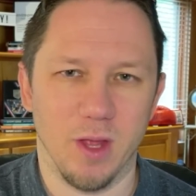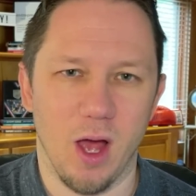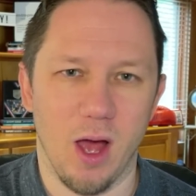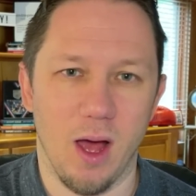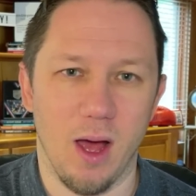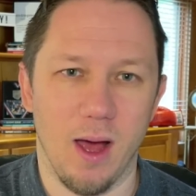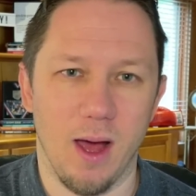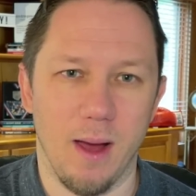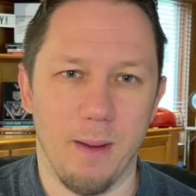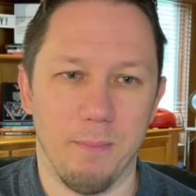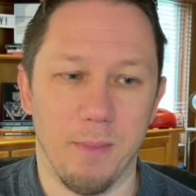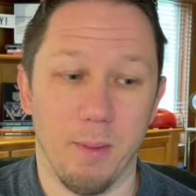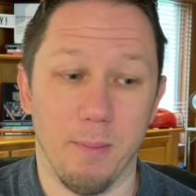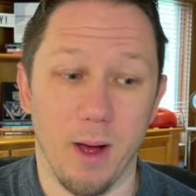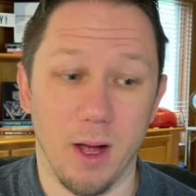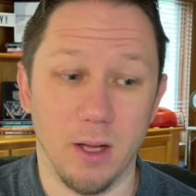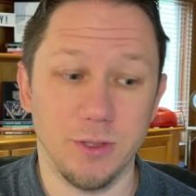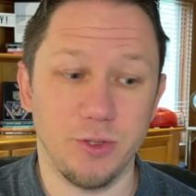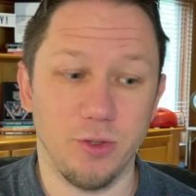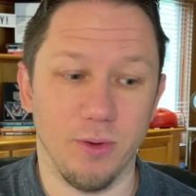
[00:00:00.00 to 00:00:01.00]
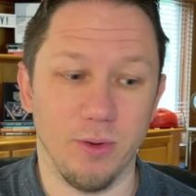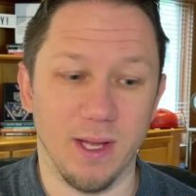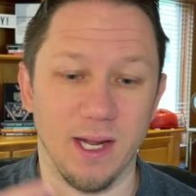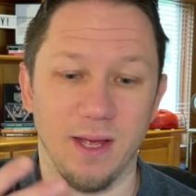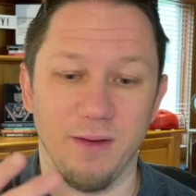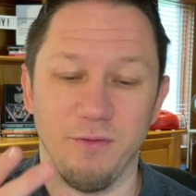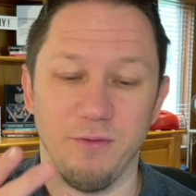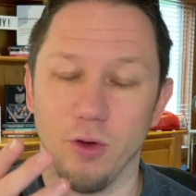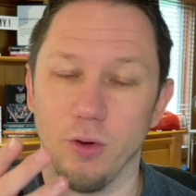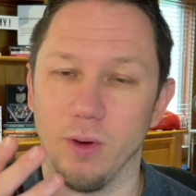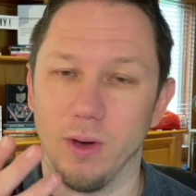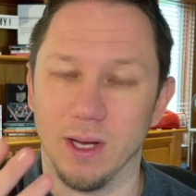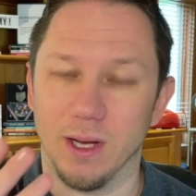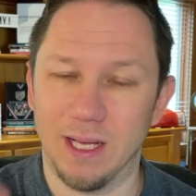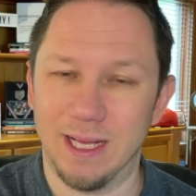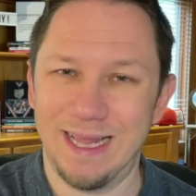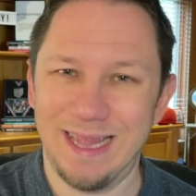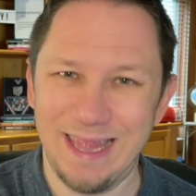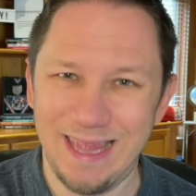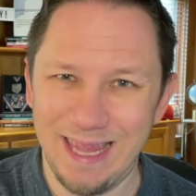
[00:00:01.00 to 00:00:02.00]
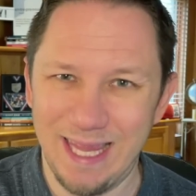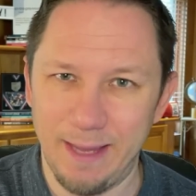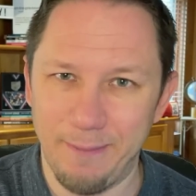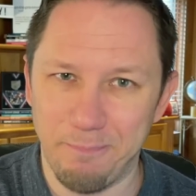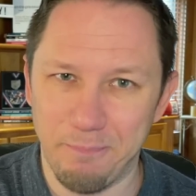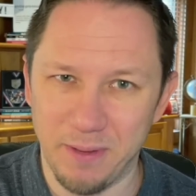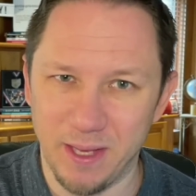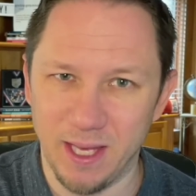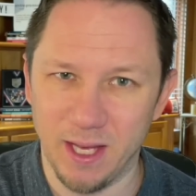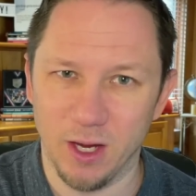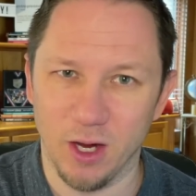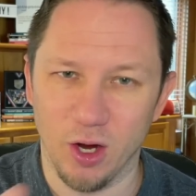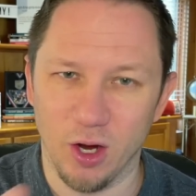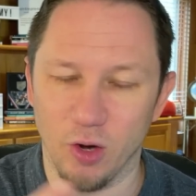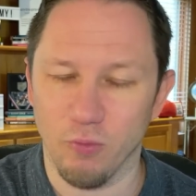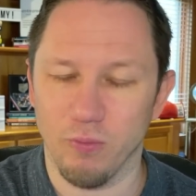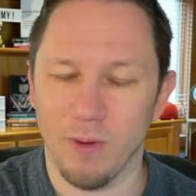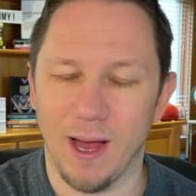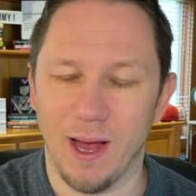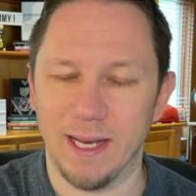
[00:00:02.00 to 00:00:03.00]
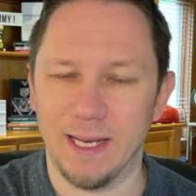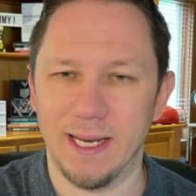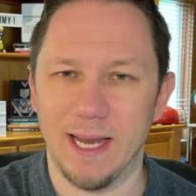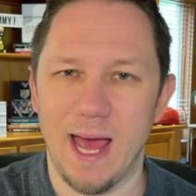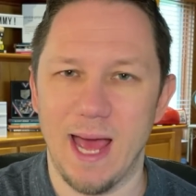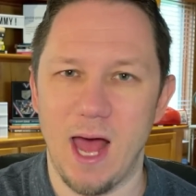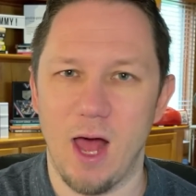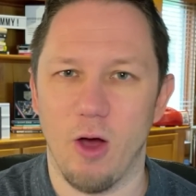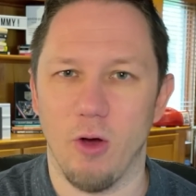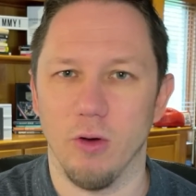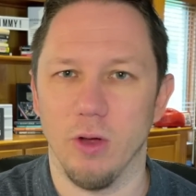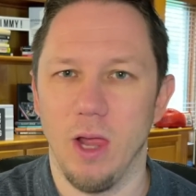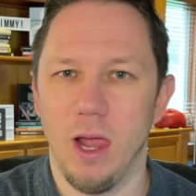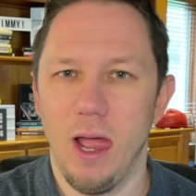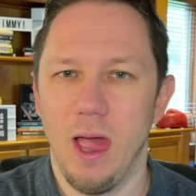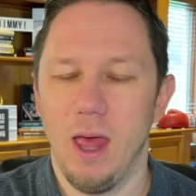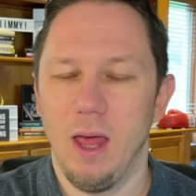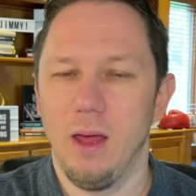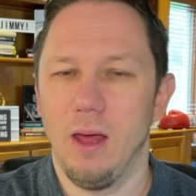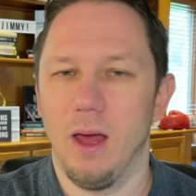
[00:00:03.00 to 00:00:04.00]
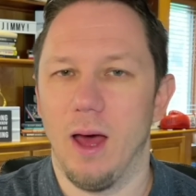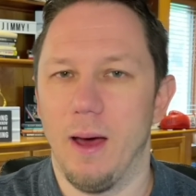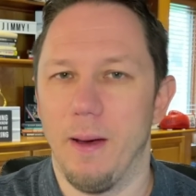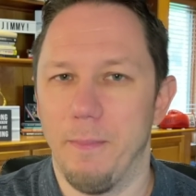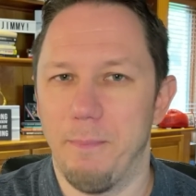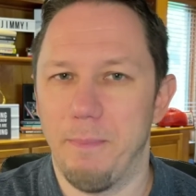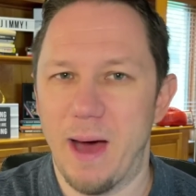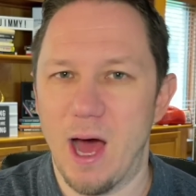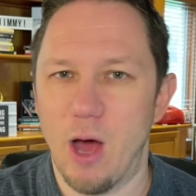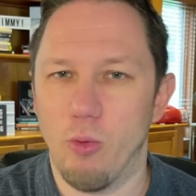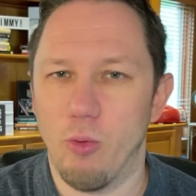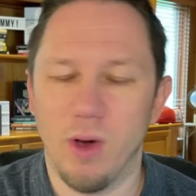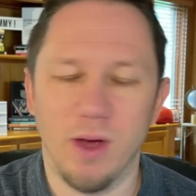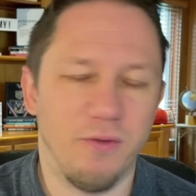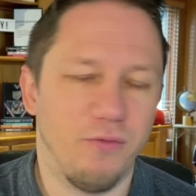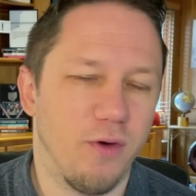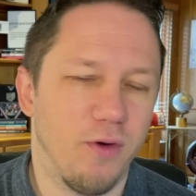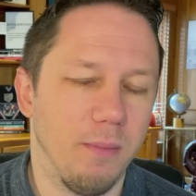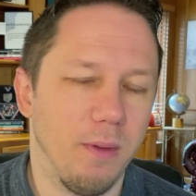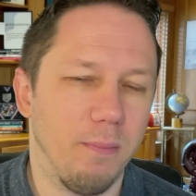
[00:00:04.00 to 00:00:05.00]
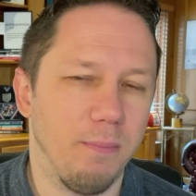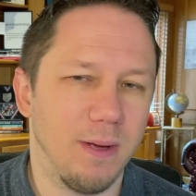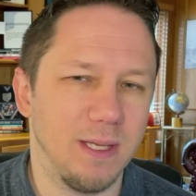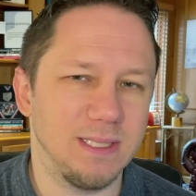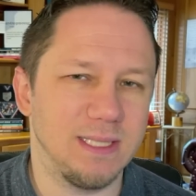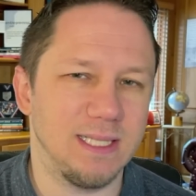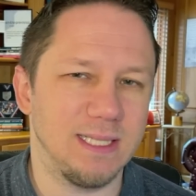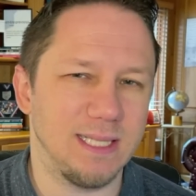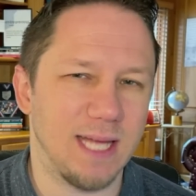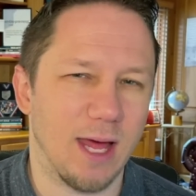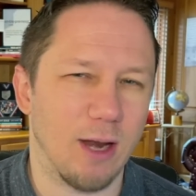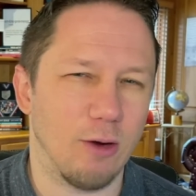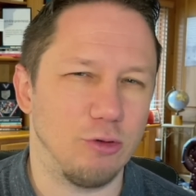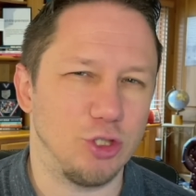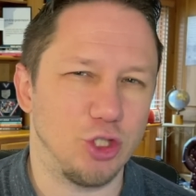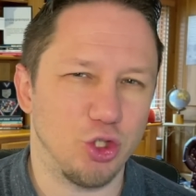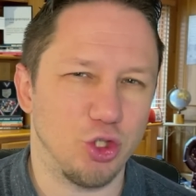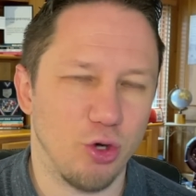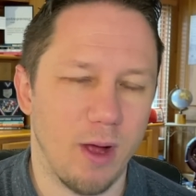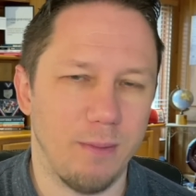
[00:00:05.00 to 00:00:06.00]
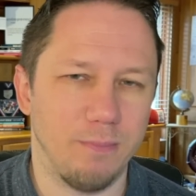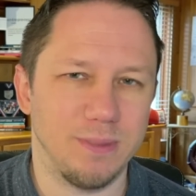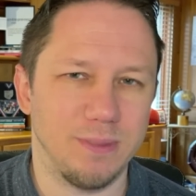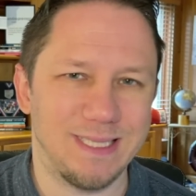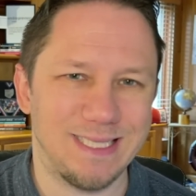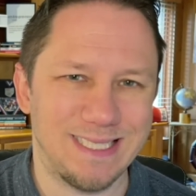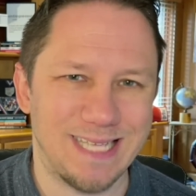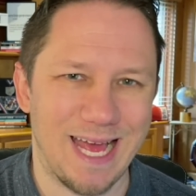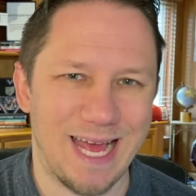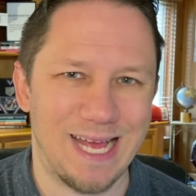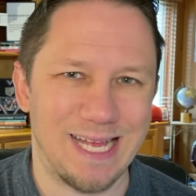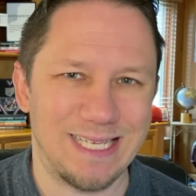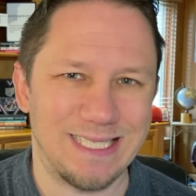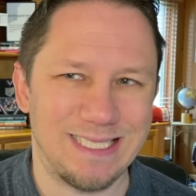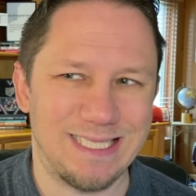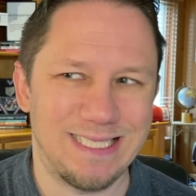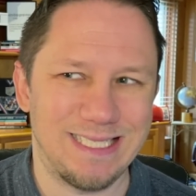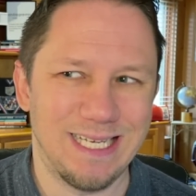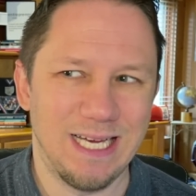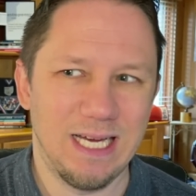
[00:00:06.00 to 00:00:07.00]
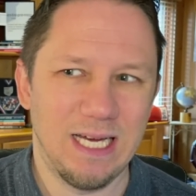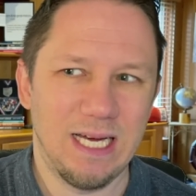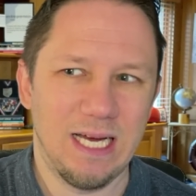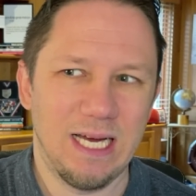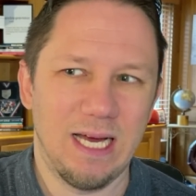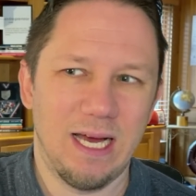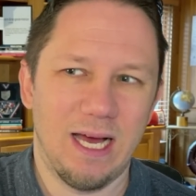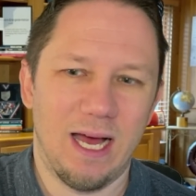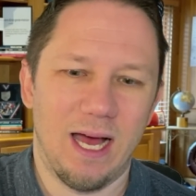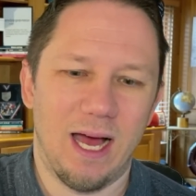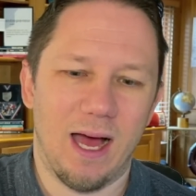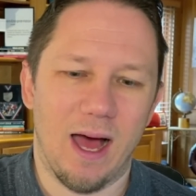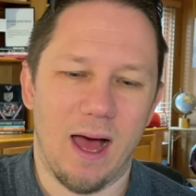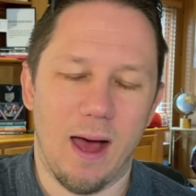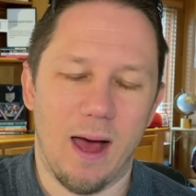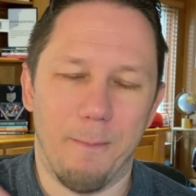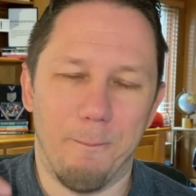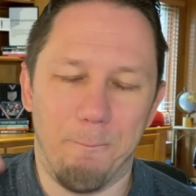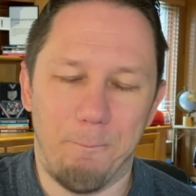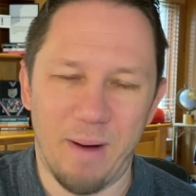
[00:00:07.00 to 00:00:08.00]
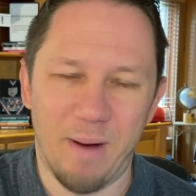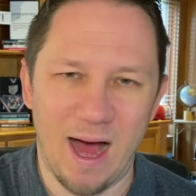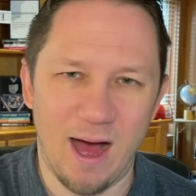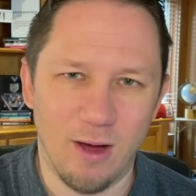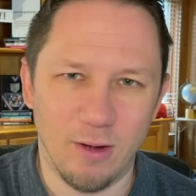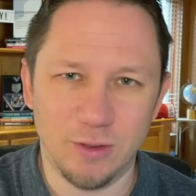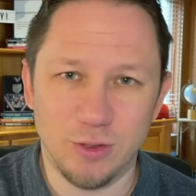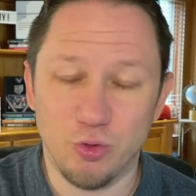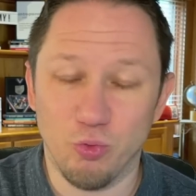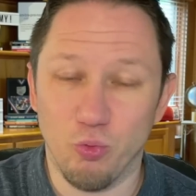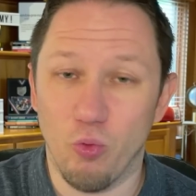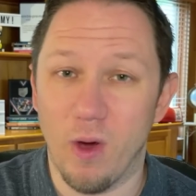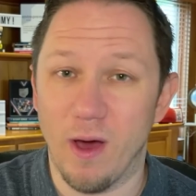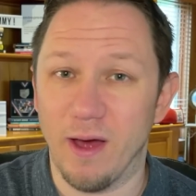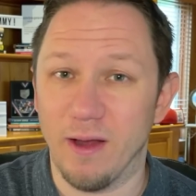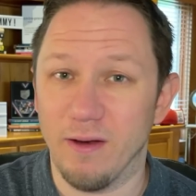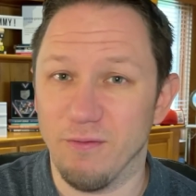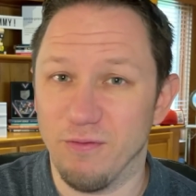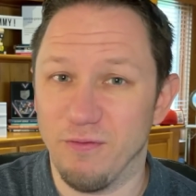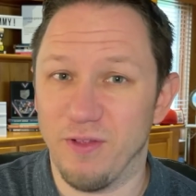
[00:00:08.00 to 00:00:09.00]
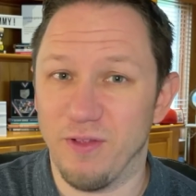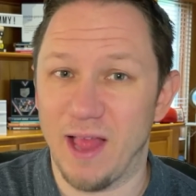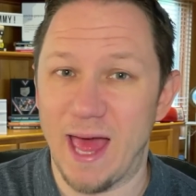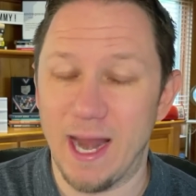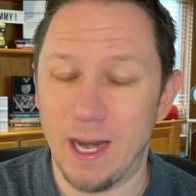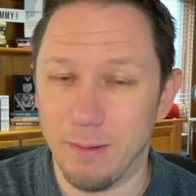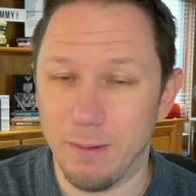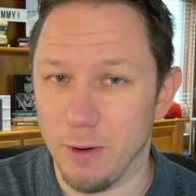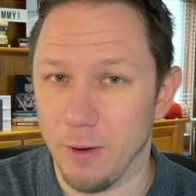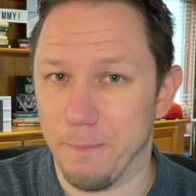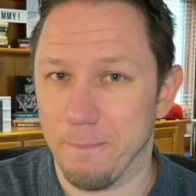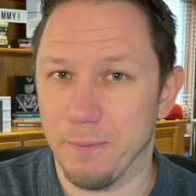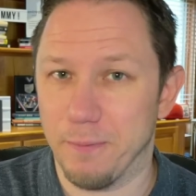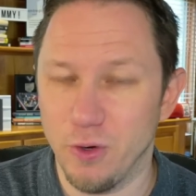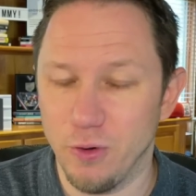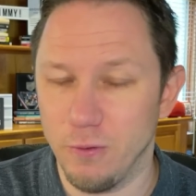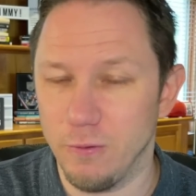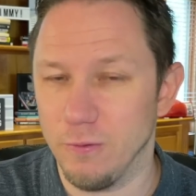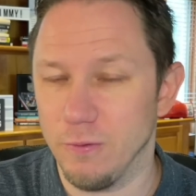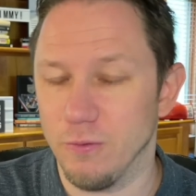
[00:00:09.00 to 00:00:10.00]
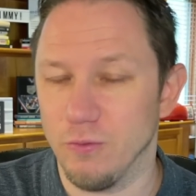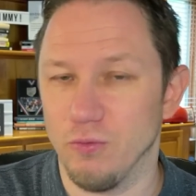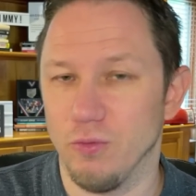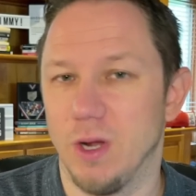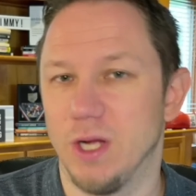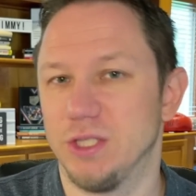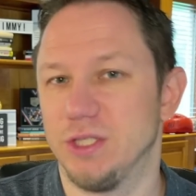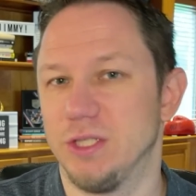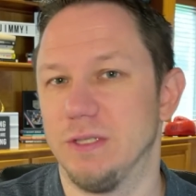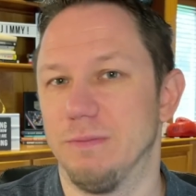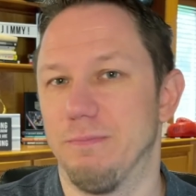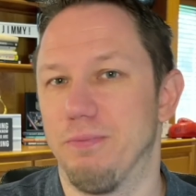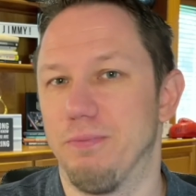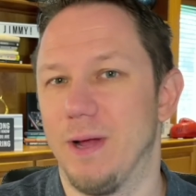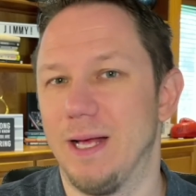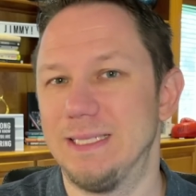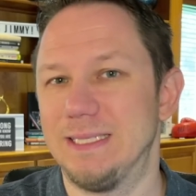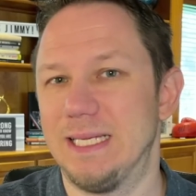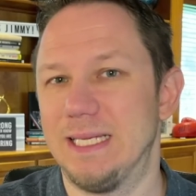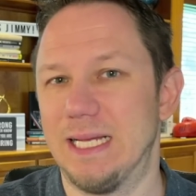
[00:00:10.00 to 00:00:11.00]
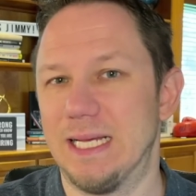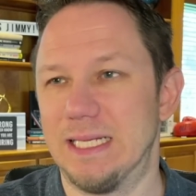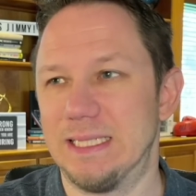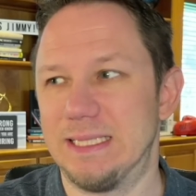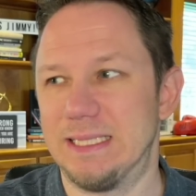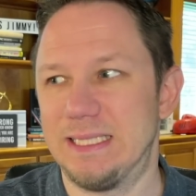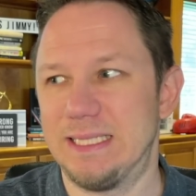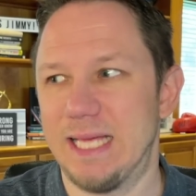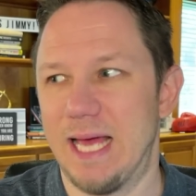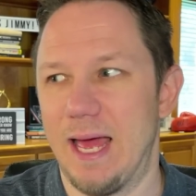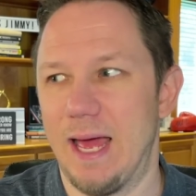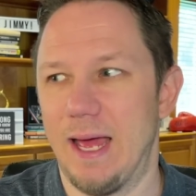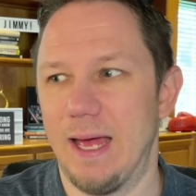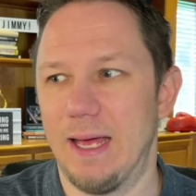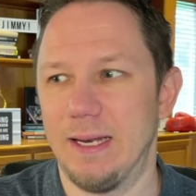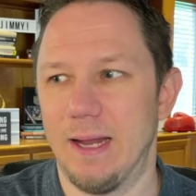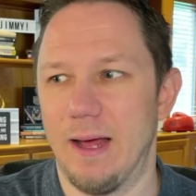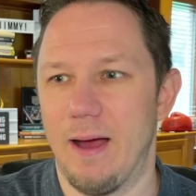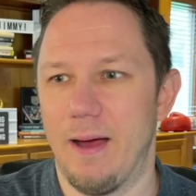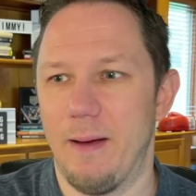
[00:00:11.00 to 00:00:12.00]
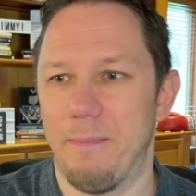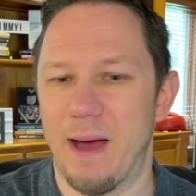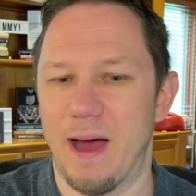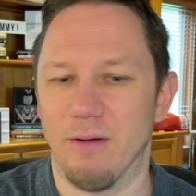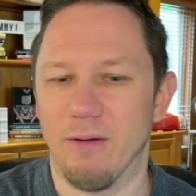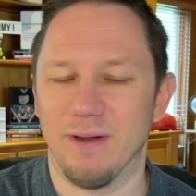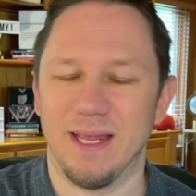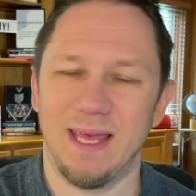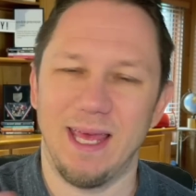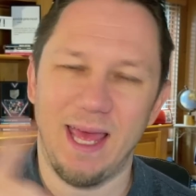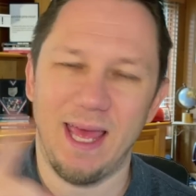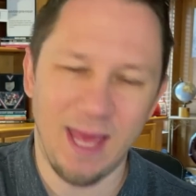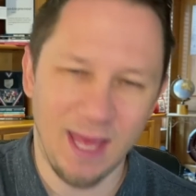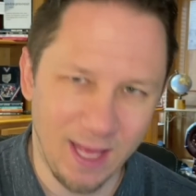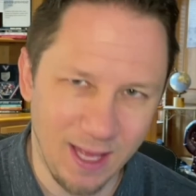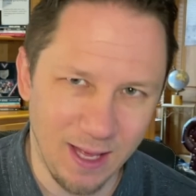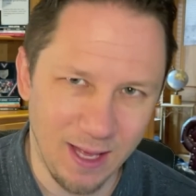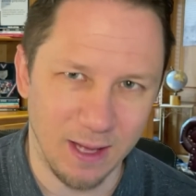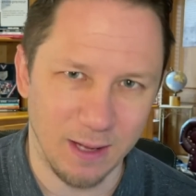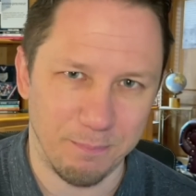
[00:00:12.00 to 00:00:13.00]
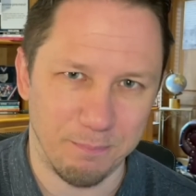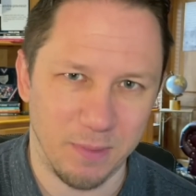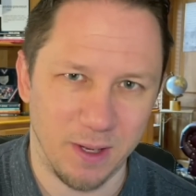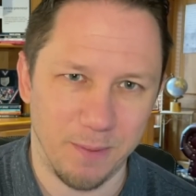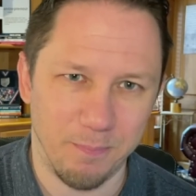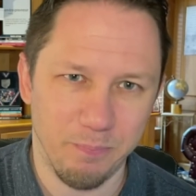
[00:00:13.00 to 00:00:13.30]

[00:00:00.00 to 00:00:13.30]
Um, I'm also going to give you a clip here right now about what former President Donald Trump says about what Vladimir Putin, Russian president, said about him.